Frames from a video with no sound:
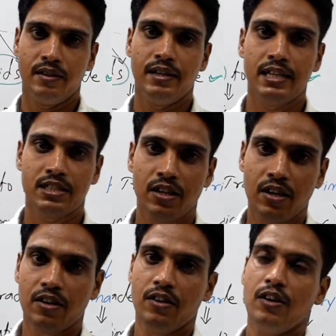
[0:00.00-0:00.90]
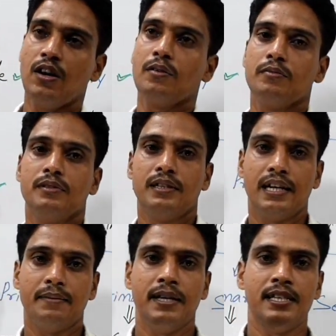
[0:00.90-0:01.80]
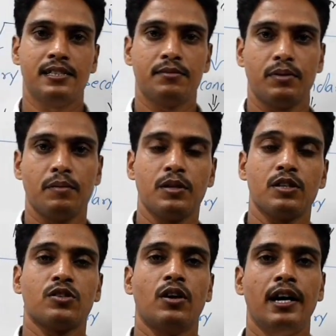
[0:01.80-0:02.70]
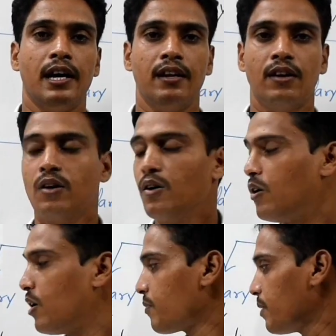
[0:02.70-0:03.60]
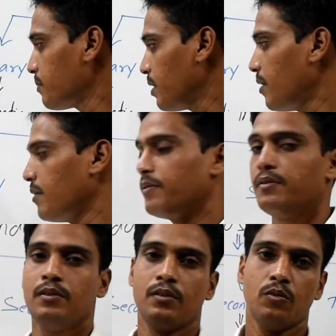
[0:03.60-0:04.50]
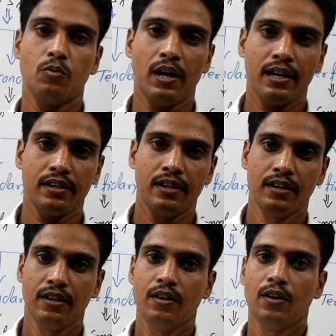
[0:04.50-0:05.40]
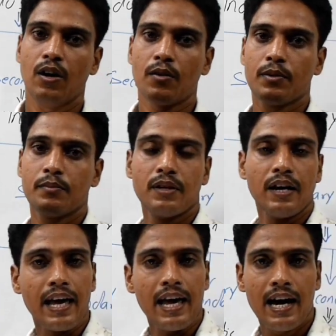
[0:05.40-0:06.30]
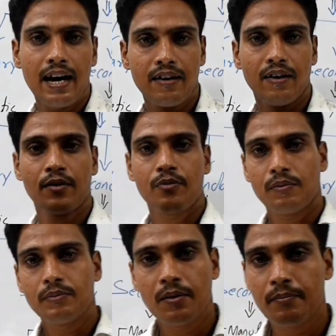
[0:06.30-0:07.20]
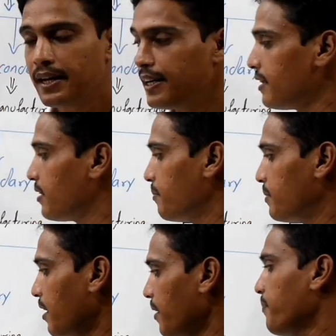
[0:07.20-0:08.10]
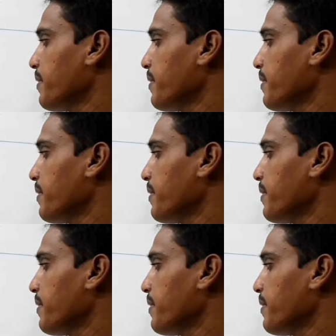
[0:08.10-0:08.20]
nature, or that means from the soil or from the water or from the air or from the beneath of the